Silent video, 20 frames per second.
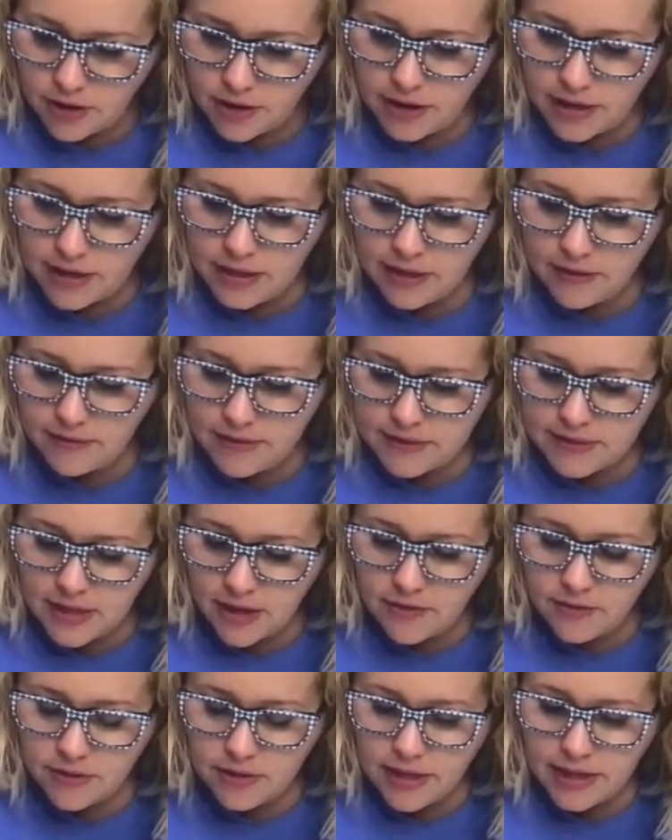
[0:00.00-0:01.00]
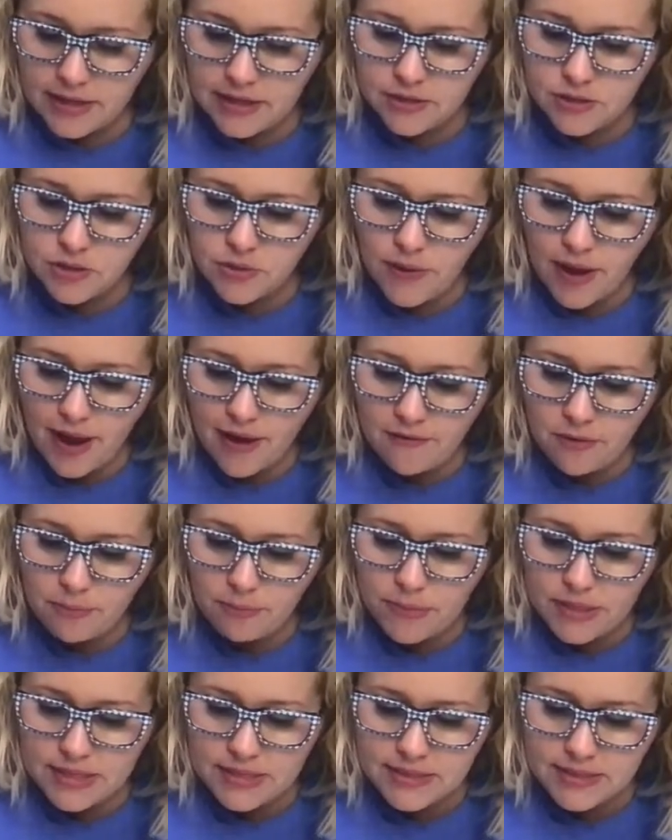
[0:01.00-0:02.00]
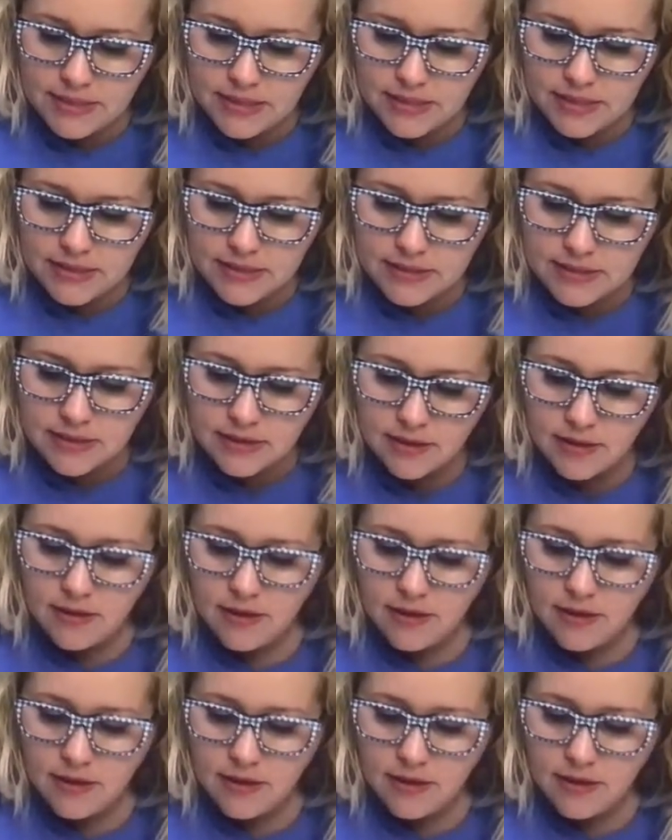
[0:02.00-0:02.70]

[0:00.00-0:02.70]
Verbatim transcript: or any of these other ladies who have a business,